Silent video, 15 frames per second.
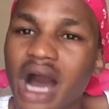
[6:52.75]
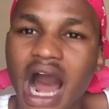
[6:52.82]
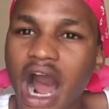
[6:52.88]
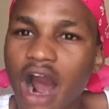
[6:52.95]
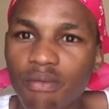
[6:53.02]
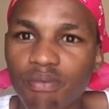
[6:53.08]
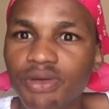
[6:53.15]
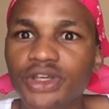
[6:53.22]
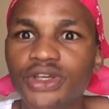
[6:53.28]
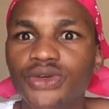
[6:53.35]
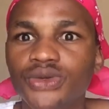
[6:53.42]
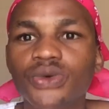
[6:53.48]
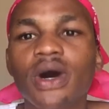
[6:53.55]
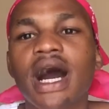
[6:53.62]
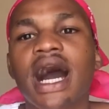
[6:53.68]
how big
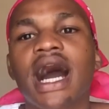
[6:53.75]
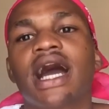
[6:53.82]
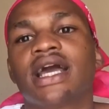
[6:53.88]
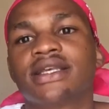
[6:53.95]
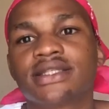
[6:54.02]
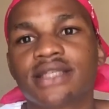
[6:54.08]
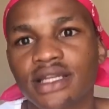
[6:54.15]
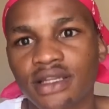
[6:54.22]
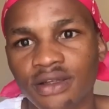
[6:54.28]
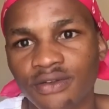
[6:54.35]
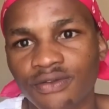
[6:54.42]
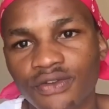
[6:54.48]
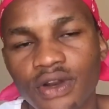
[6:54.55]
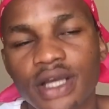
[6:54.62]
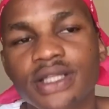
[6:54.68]
you are as an
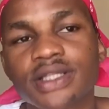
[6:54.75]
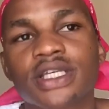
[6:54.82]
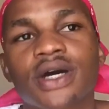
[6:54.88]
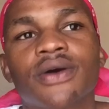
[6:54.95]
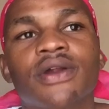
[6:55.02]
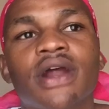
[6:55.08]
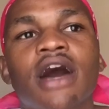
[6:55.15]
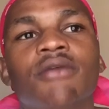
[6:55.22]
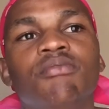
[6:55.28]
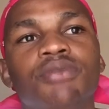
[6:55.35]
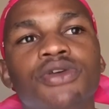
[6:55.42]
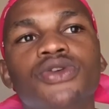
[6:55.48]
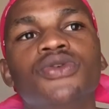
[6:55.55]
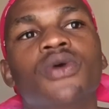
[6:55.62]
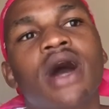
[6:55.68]
influencer, or how
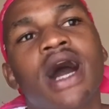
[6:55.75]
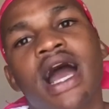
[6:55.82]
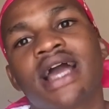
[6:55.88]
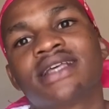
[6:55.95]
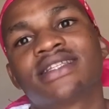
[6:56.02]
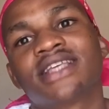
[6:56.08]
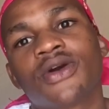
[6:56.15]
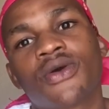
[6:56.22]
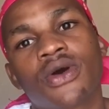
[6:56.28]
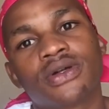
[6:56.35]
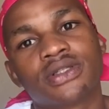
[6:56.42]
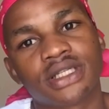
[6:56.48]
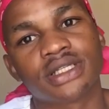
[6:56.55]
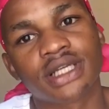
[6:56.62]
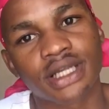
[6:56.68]
big you are as a
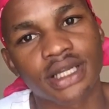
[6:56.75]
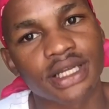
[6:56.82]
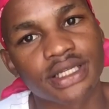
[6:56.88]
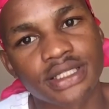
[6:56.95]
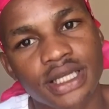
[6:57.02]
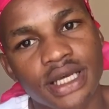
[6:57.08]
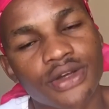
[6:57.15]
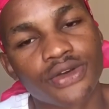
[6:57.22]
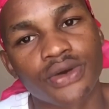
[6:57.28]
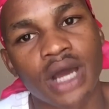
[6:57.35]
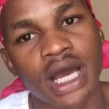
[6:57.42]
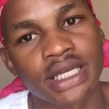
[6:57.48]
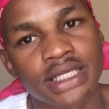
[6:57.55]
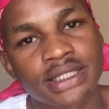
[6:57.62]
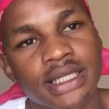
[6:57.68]
content creator. You
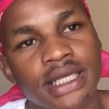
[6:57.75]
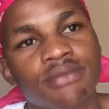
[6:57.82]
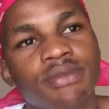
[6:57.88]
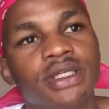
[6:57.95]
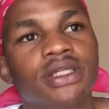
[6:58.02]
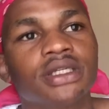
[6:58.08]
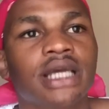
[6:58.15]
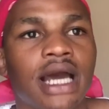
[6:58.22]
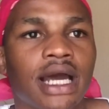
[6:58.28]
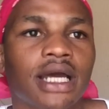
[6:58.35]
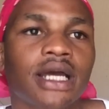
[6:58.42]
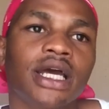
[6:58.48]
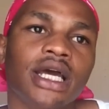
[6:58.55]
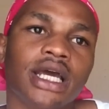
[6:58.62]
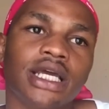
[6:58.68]
understand me? Yeah,
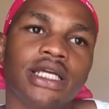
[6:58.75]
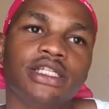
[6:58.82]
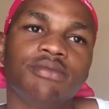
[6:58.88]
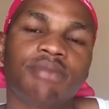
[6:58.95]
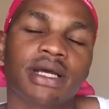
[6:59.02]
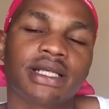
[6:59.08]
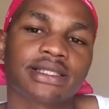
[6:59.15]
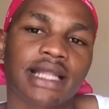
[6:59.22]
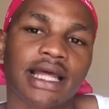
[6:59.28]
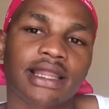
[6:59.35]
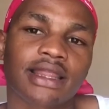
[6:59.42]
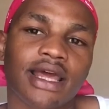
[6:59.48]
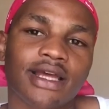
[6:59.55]
it depends like